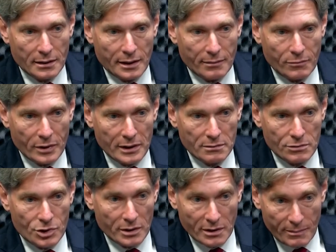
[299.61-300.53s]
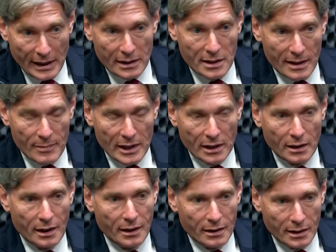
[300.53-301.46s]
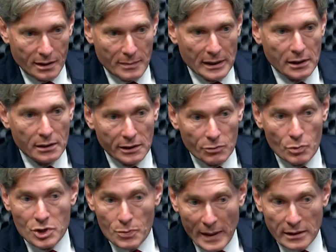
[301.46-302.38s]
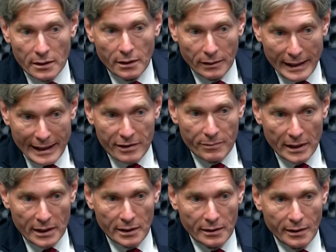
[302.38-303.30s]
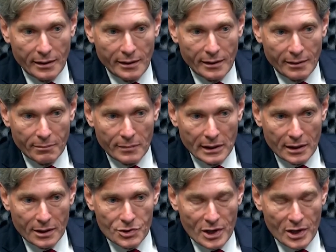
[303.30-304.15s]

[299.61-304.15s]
Uh, in, during the pandemic, admittedly, we spent a lot of money because